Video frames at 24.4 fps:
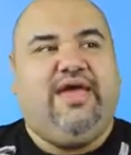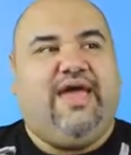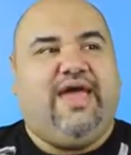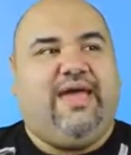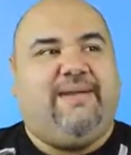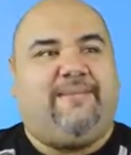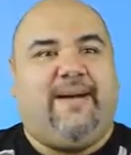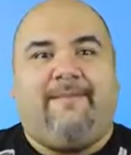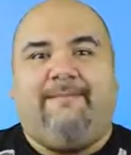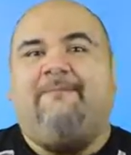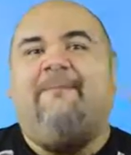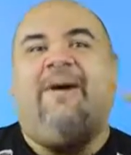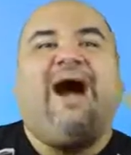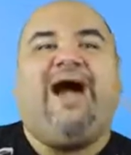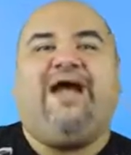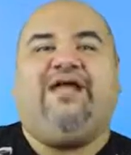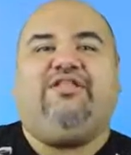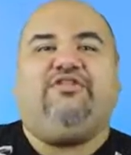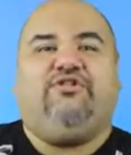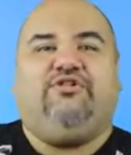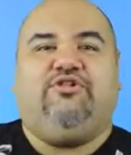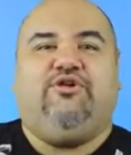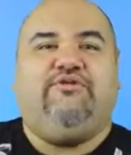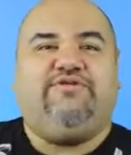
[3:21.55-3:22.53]
And my
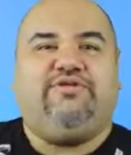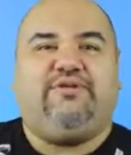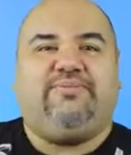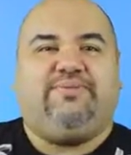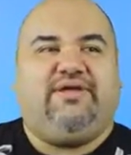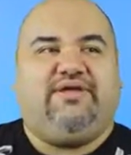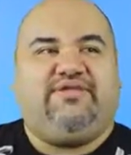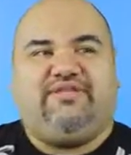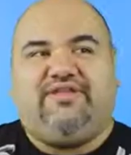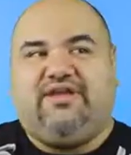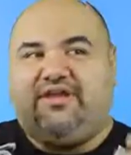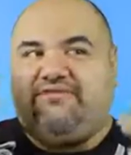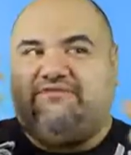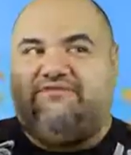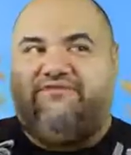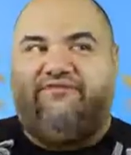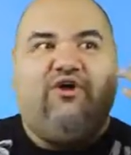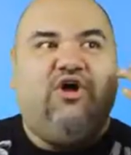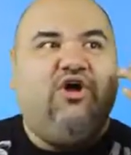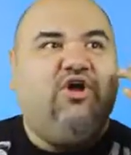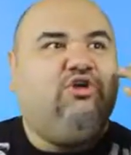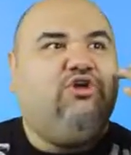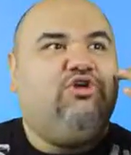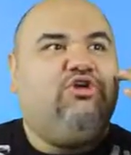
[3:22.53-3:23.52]
mind's all over the place thinking of
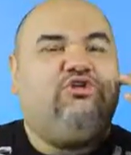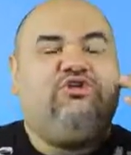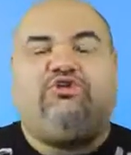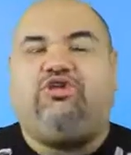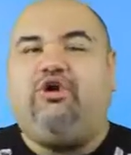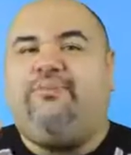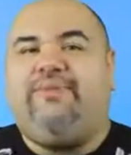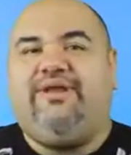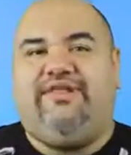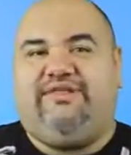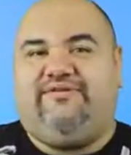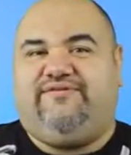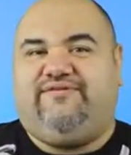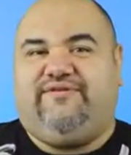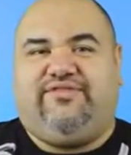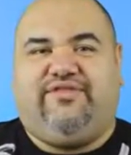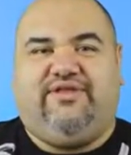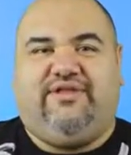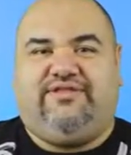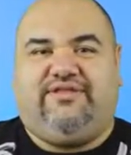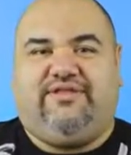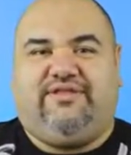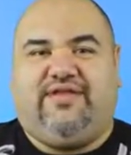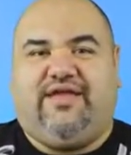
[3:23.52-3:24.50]
so many different
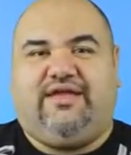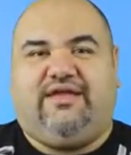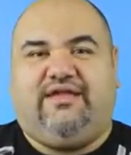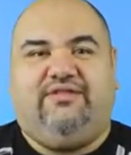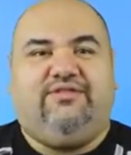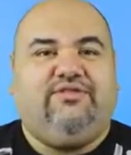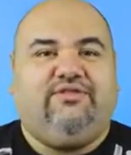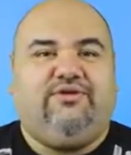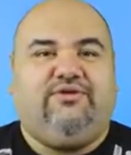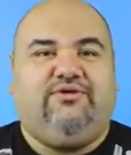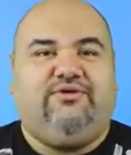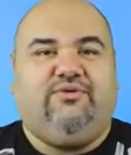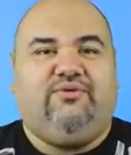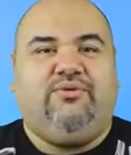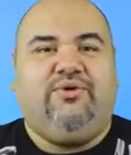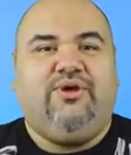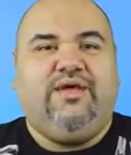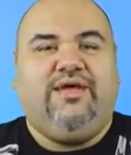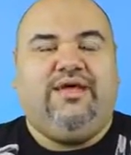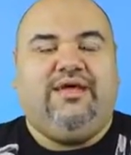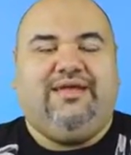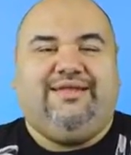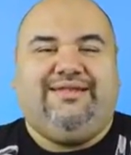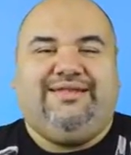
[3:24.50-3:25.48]
things that they can do
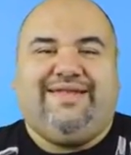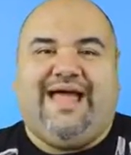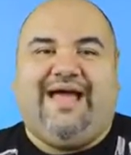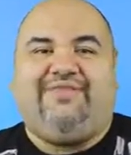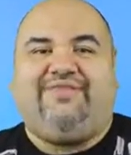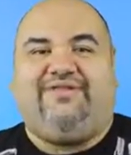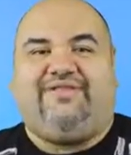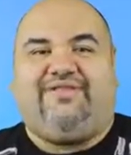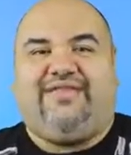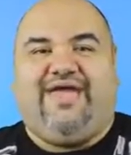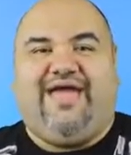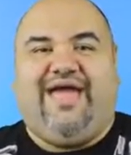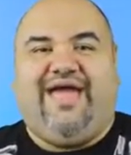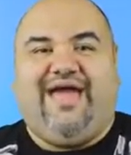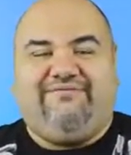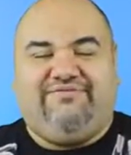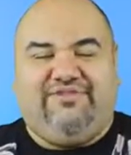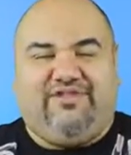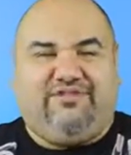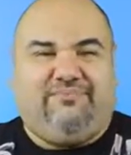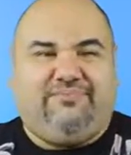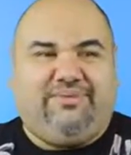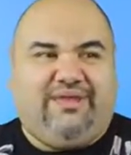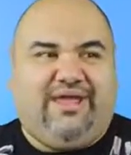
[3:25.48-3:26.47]
now that they have
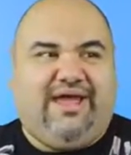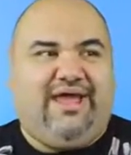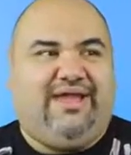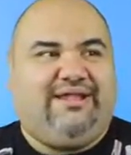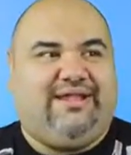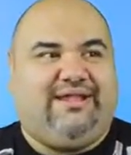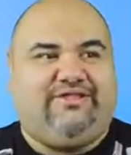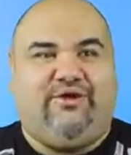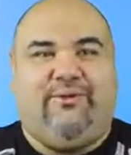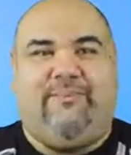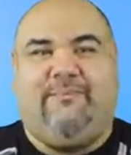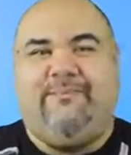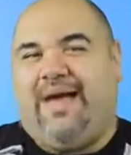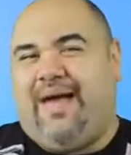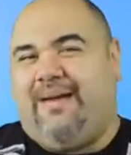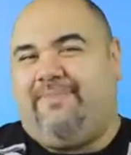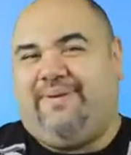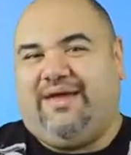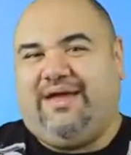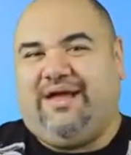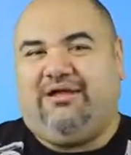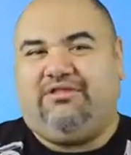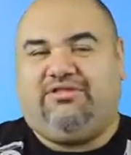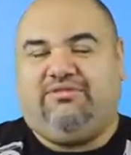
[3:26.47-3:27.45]
this plan, that they're
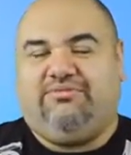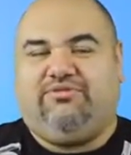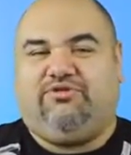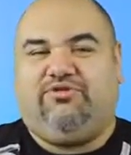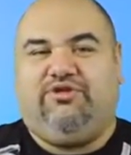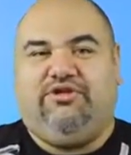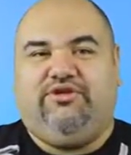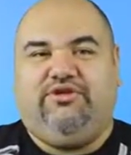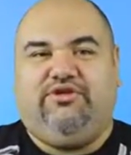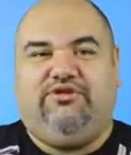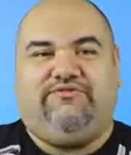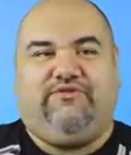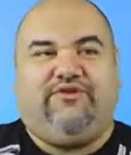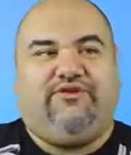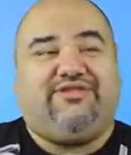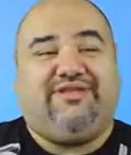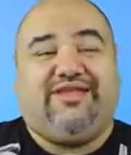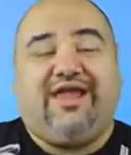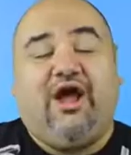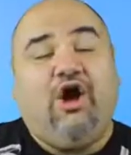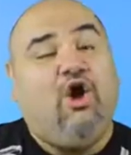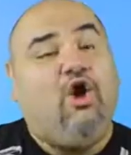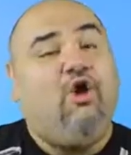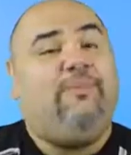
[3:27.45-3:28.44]
mapping out some sort of universe.
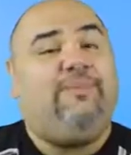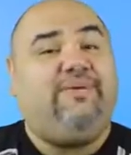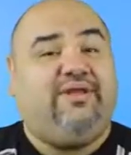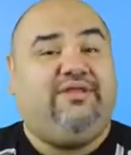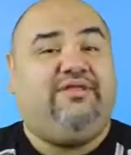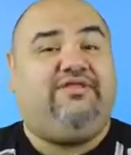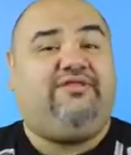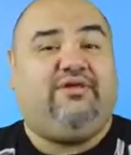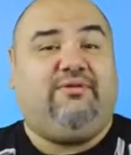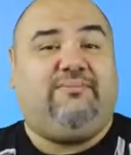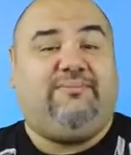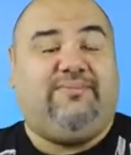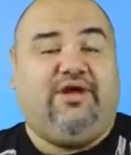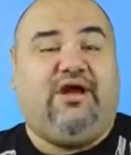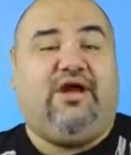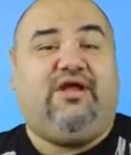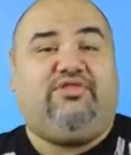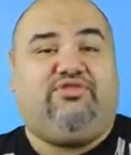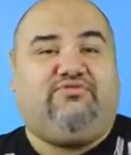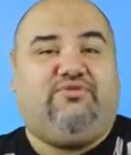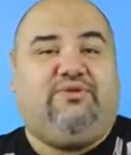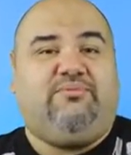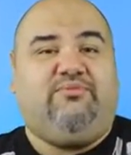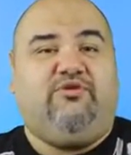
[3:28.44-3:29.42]
And I hope it is
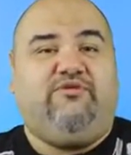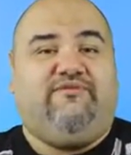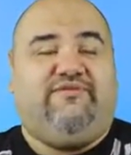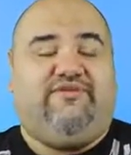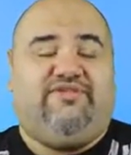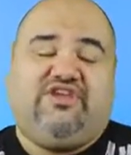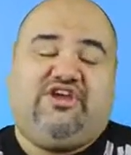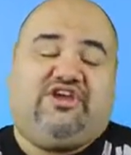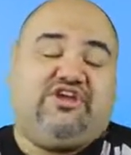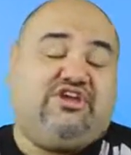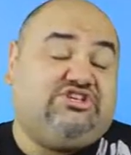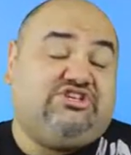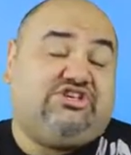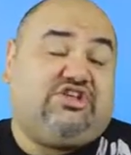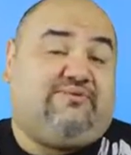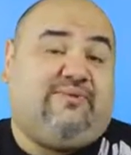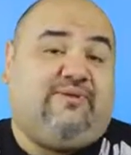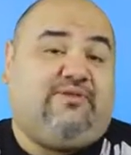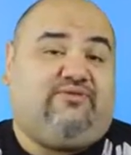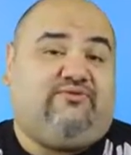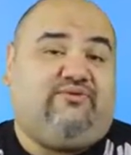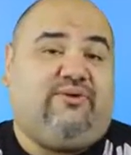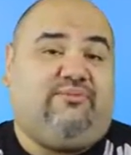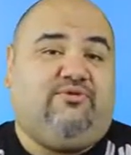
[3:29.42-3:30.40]
beyond three movies. It could just
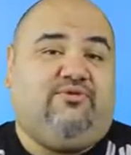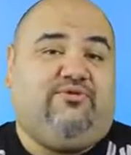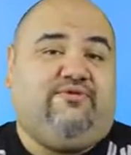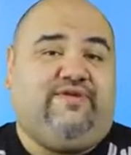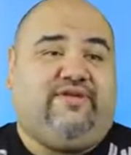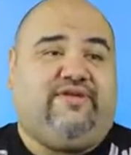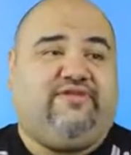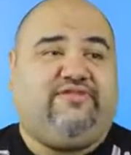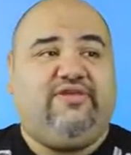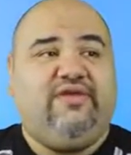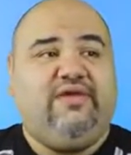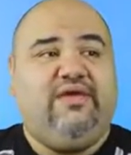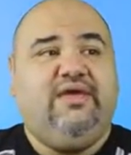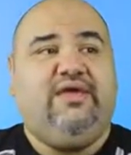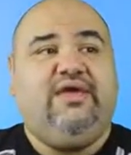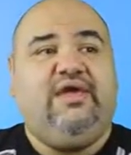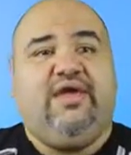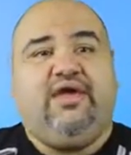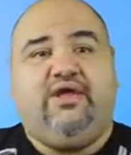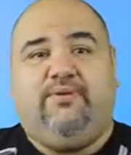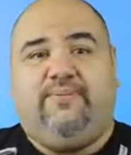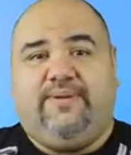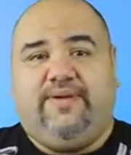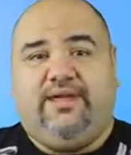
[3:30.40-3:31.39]
be three movies.
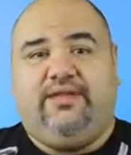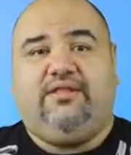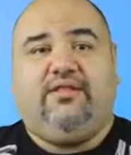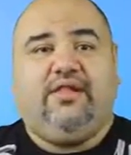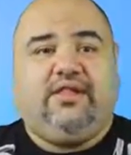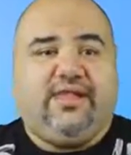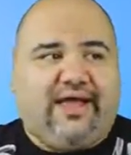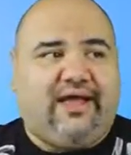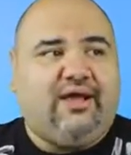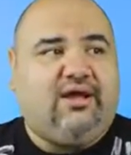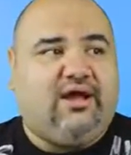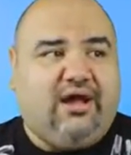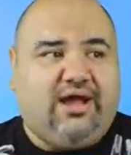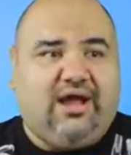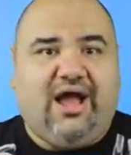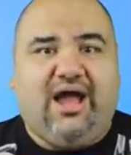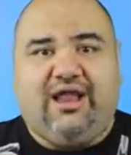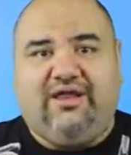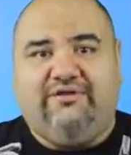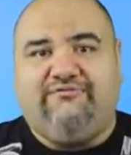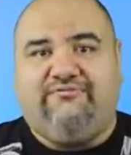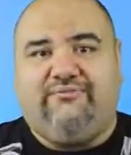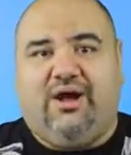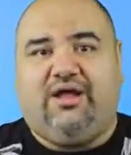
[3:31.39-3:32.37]
It'll be like a
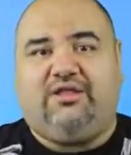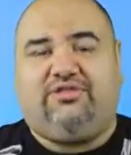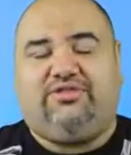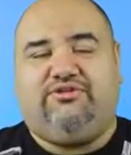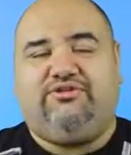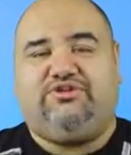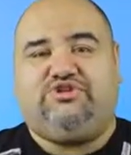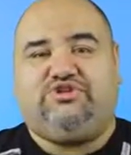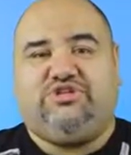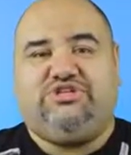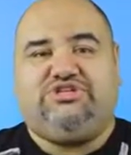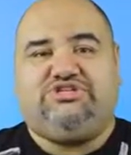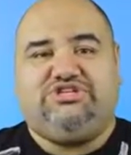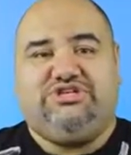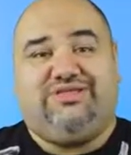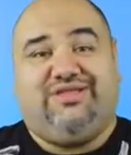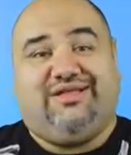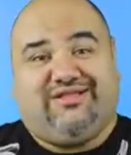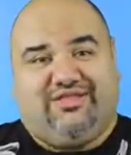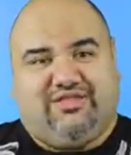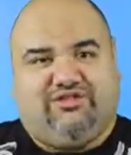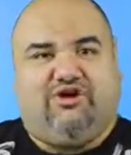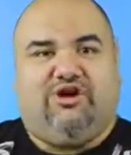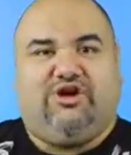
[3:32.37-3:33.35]
kind of monster trilogy
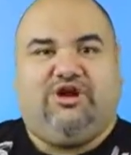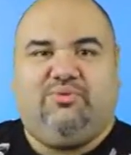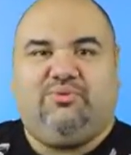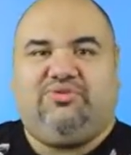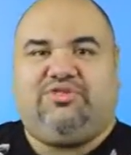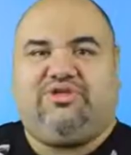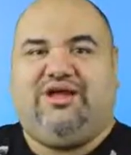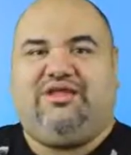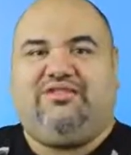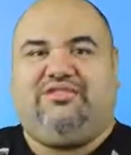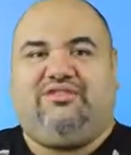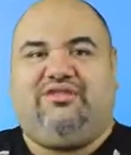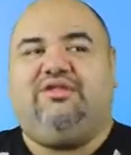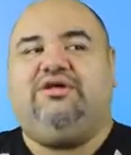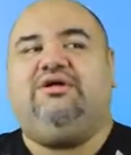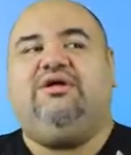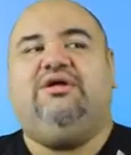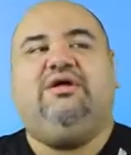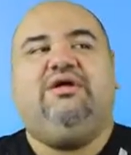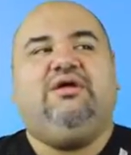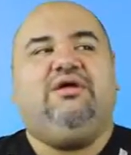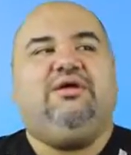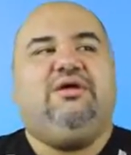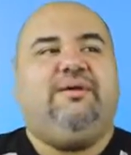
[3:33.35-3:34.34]
that started with Godzilla.